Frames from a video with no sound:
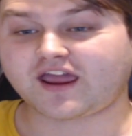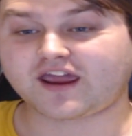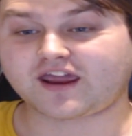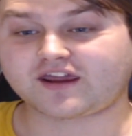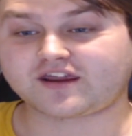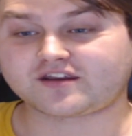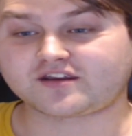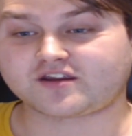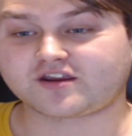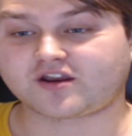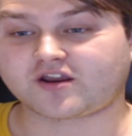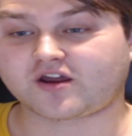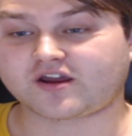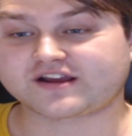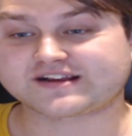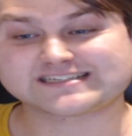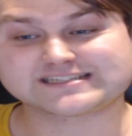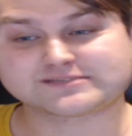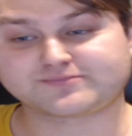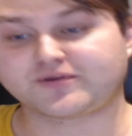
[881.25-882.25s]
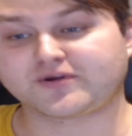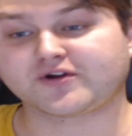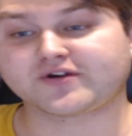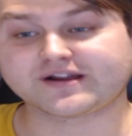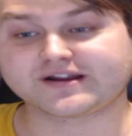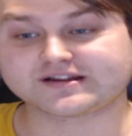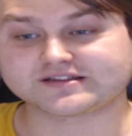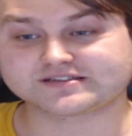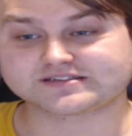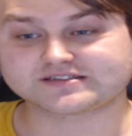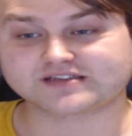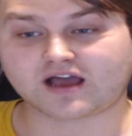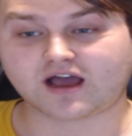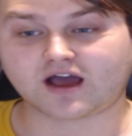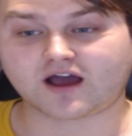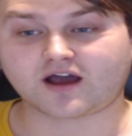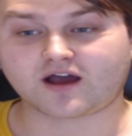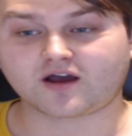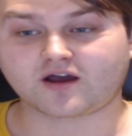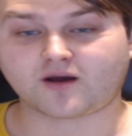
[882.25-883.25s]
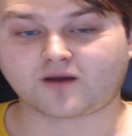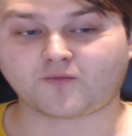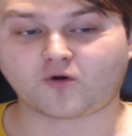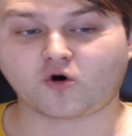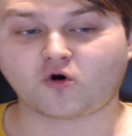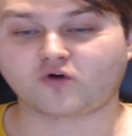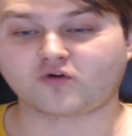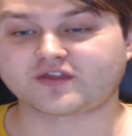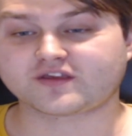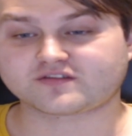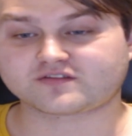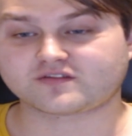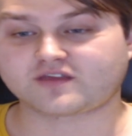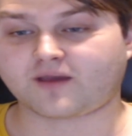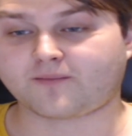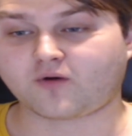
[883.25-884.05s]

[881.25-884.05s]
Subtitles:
and, you know, experience all this